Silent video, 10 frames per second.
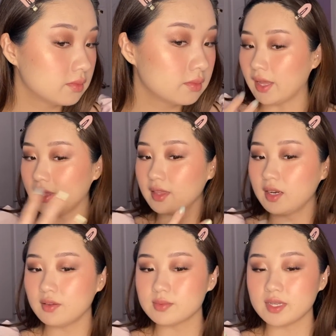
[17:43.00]
I like that
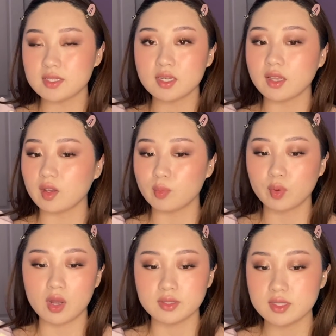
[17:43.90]
it gives my skin like a
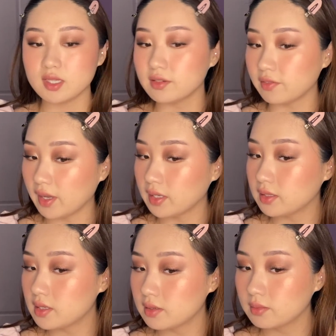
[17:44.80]
bronzy
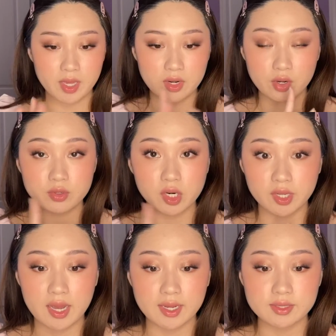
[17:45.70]
effect. But yeah, no dark
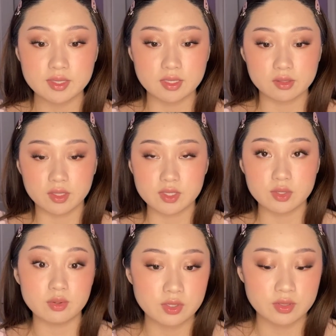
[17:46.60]
cast as long as
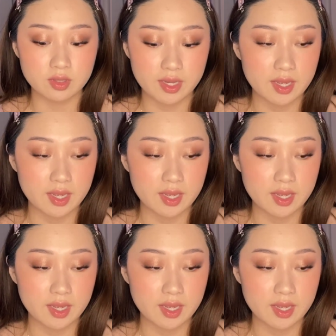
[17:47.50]
you use a light